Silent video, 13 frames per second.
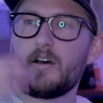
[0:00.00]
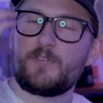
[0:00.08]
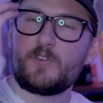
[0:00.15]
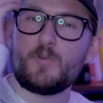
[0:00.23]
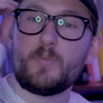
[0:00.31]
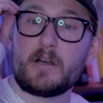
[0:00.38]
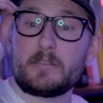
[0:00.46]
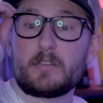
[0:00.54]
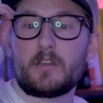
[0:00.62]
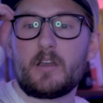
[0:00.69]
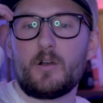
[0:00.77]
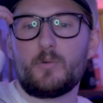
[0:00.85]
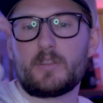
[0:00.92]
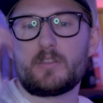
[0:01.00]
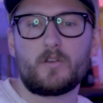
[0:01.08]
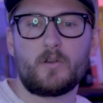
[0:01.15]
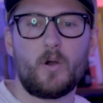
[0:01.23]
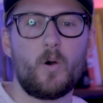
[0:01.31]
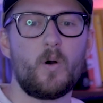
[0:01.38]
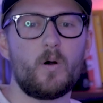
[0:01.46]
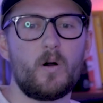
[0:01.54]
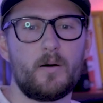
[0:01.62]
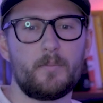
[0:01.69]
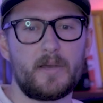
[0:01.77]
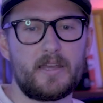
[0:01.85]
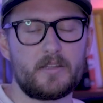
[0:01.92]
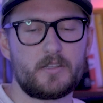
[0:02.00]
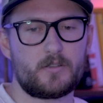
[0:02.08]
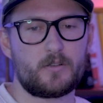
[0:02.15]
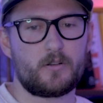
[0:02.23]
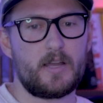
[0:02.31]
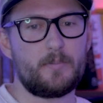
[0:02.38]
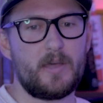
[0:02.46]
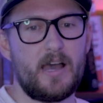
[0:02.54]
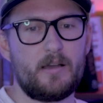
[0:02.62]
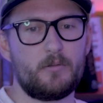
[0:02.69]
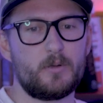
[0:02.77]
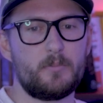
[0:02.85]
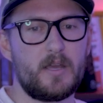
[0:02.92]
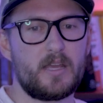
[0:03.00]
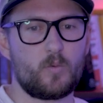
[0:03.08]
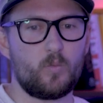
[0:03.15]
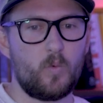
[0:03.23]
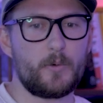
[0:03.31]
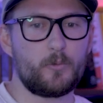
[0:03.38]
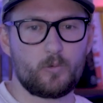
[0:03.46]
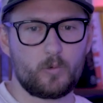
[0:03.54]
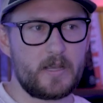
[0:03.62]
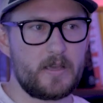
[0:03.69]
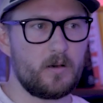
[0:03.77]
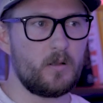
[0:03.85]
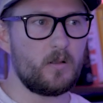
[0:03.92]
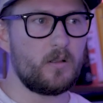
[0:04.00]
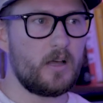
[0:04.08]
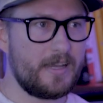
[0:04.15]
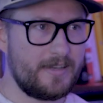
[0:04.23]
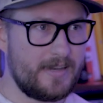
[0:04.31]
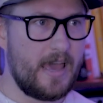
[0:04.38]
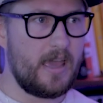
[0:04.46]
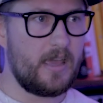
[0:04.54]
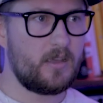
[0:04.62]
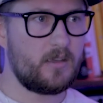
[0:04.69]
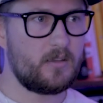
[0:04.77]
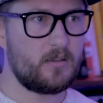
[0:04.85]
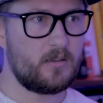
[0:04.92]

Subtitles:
few months ago with the goal on my Instagram that I would make one reel a day,